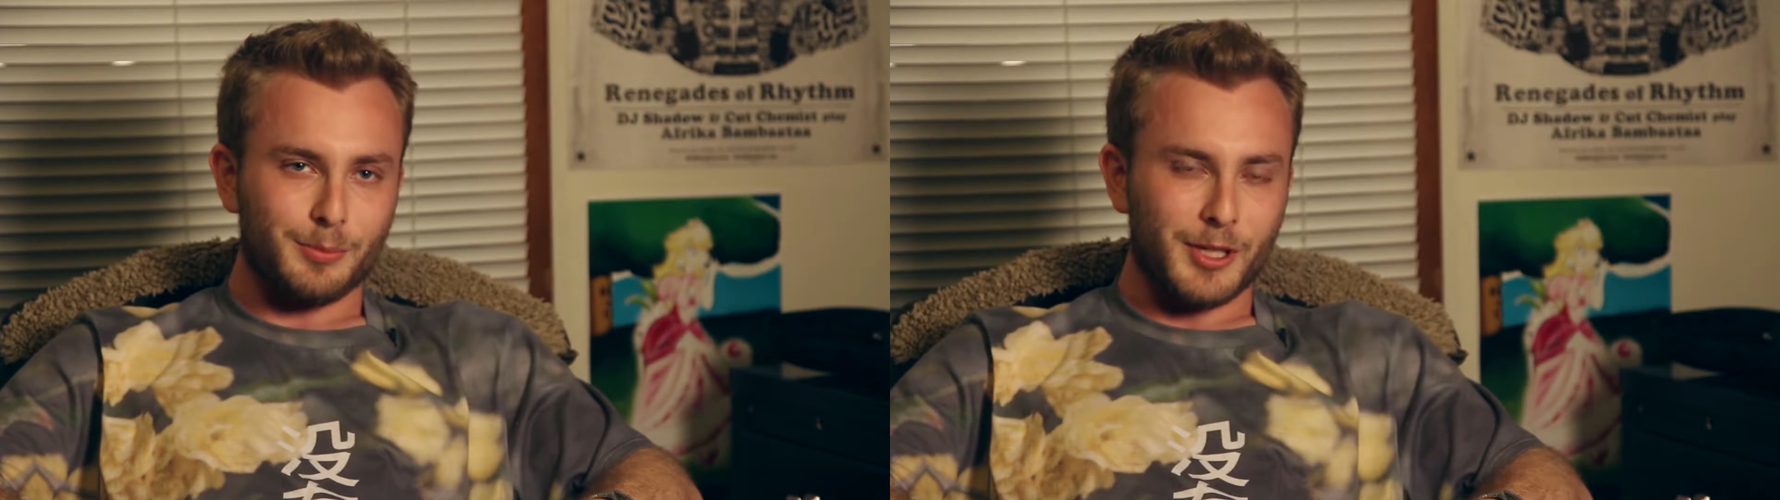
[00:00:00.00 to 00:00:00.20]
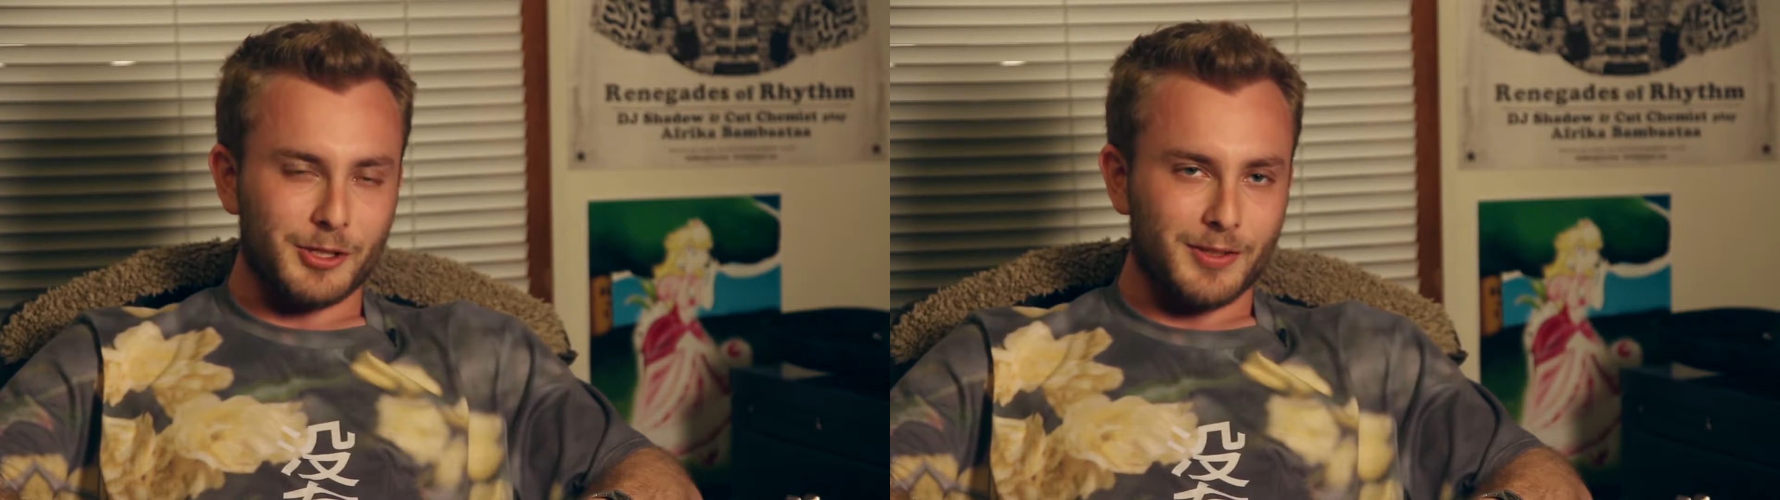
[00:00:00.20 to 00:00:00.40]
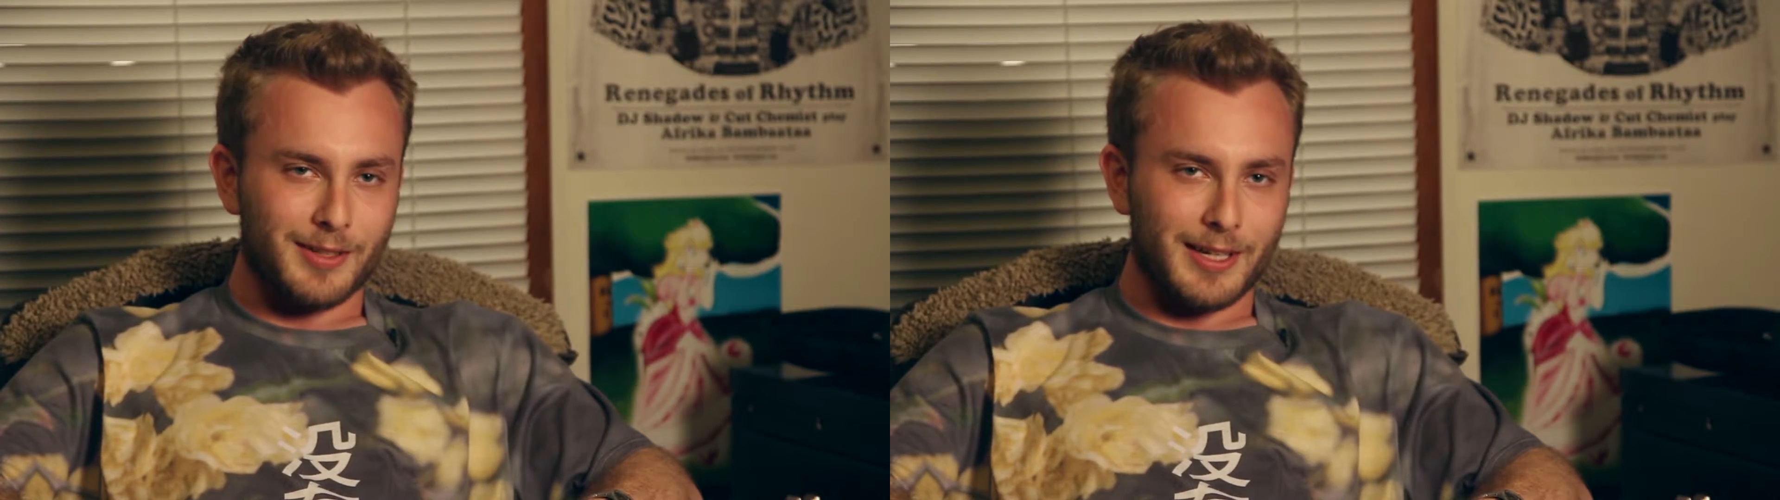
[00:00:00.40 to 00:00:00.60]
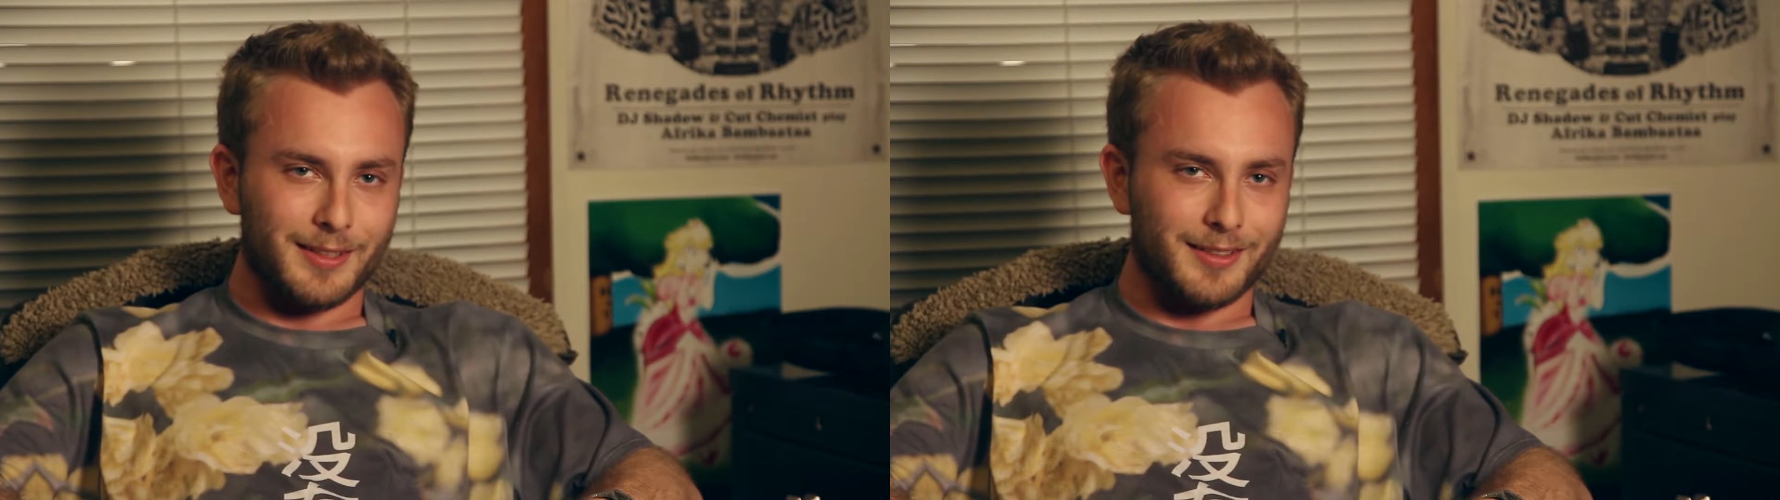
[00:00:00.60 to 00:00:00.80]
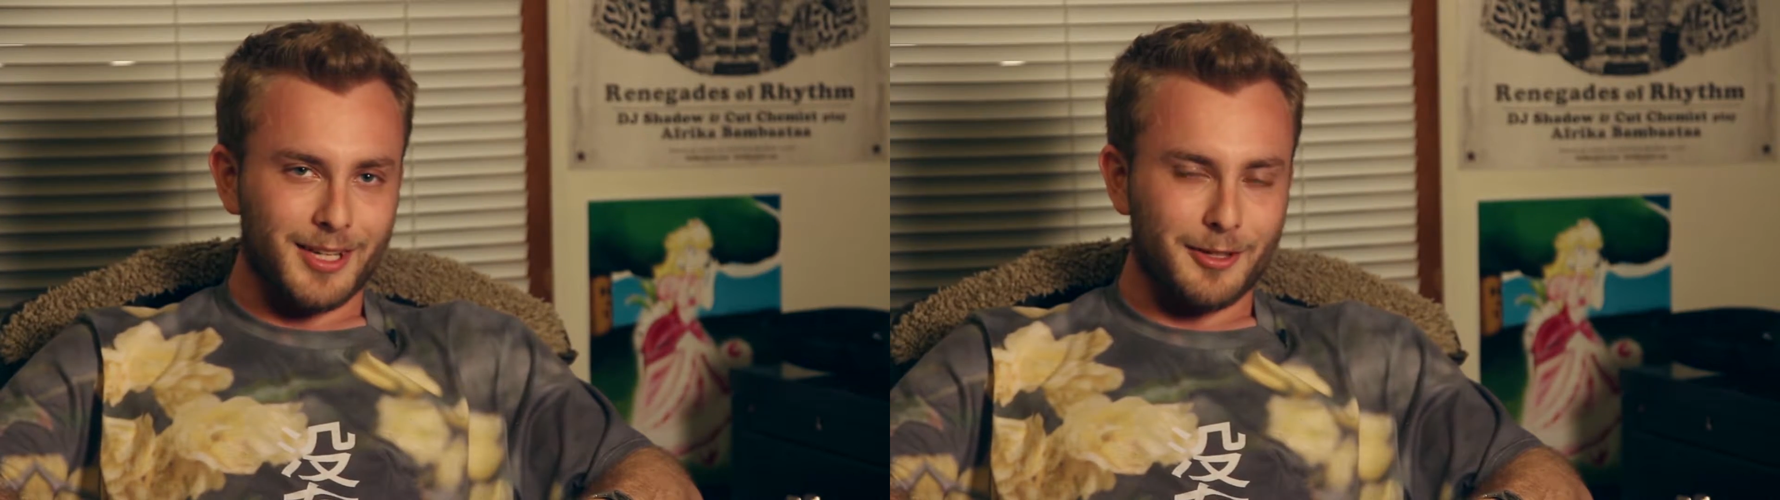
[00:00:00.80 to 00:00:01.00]
make sure that I
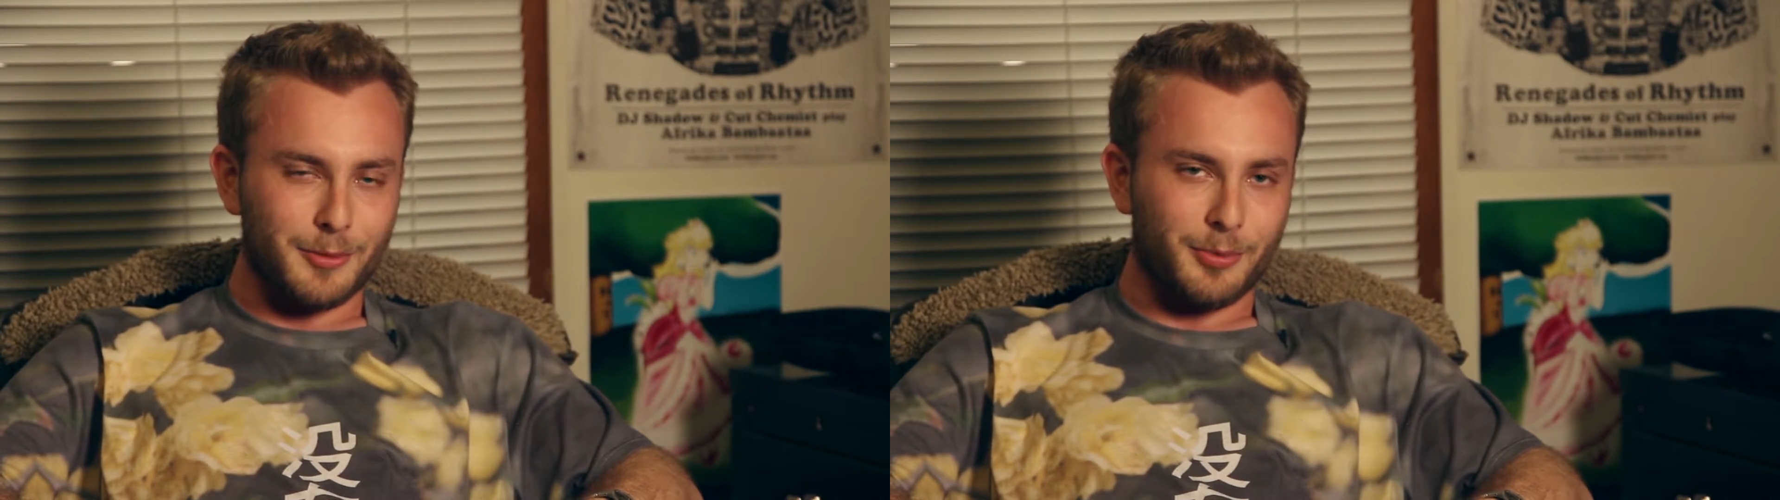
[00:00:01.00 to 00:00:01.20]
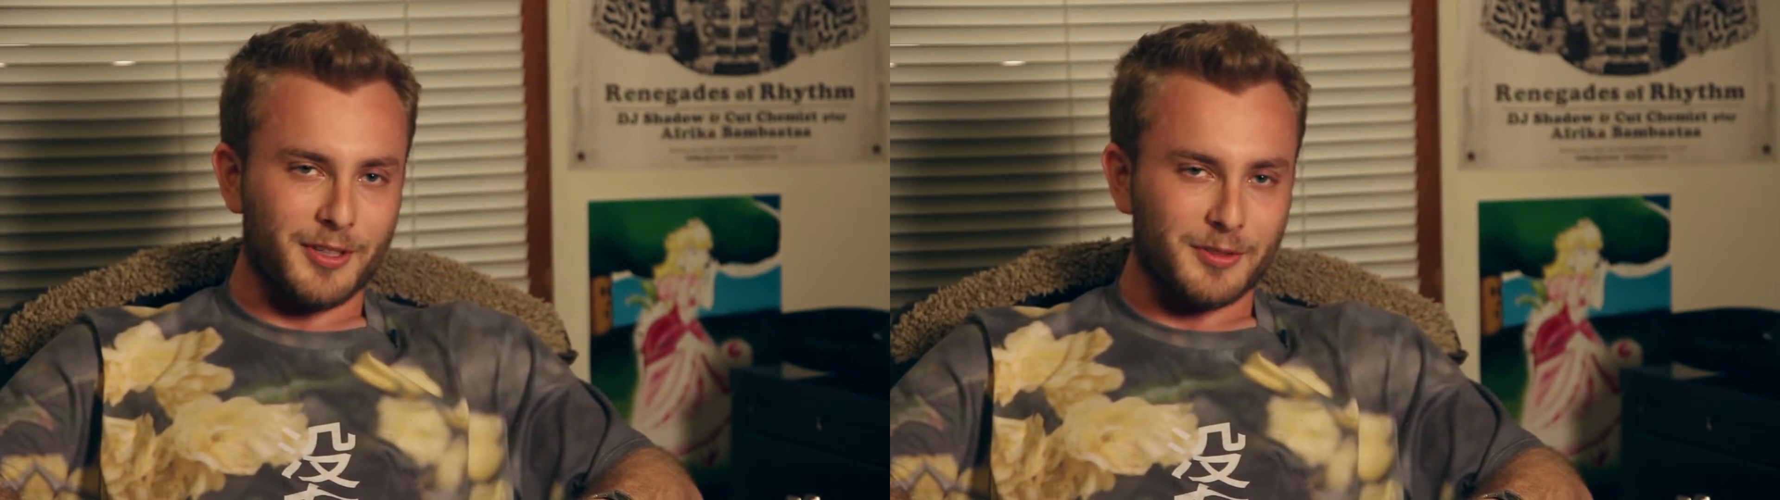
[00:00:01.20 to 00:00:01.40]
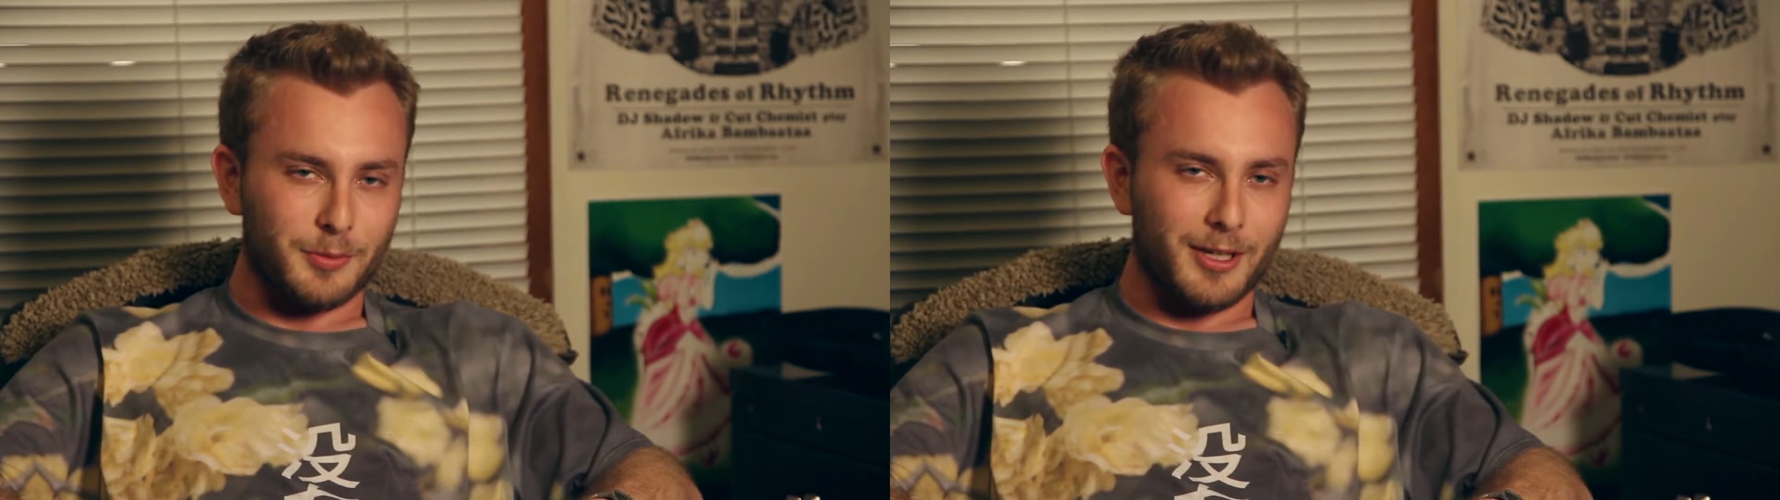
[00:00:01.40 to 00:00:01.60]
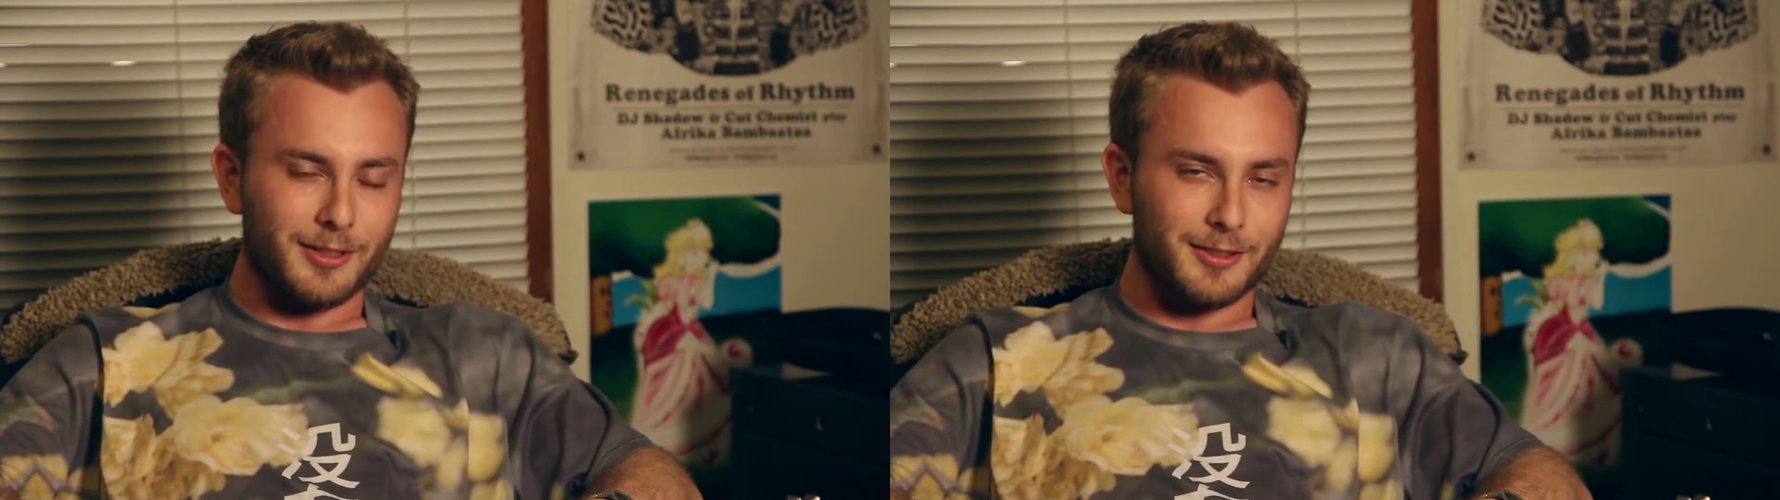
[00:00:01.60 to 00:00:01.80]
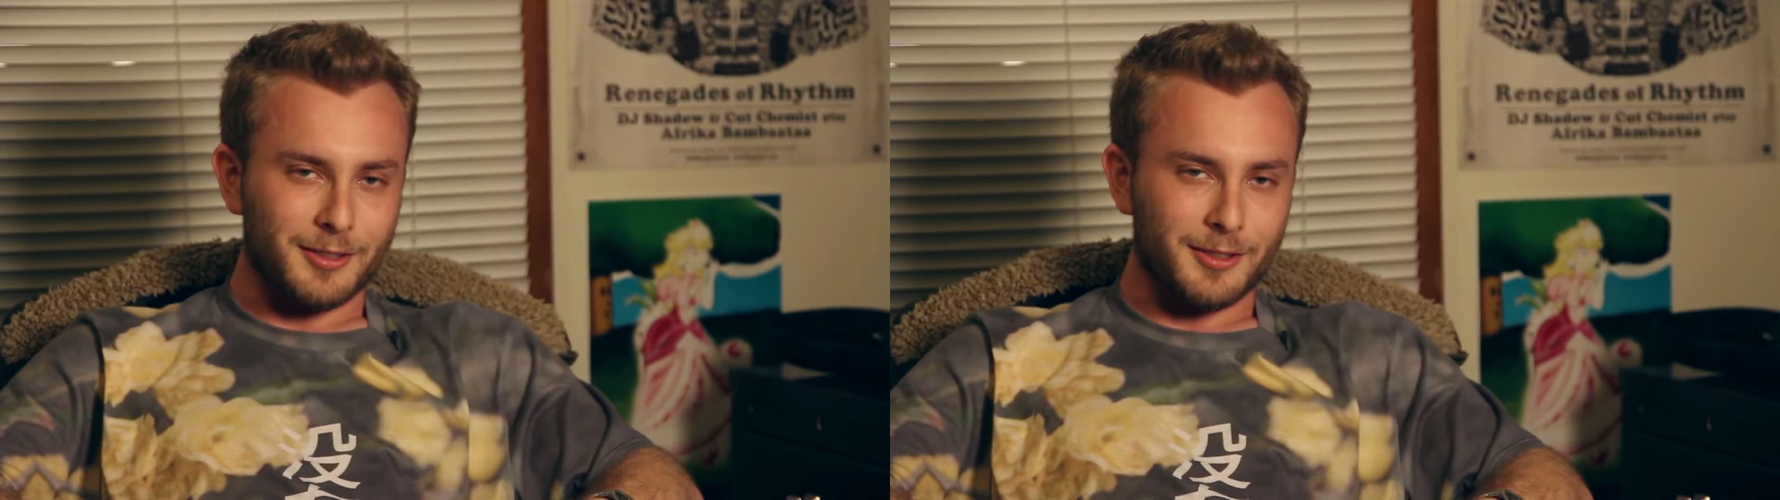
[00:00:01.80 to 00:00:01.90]
continue to place well at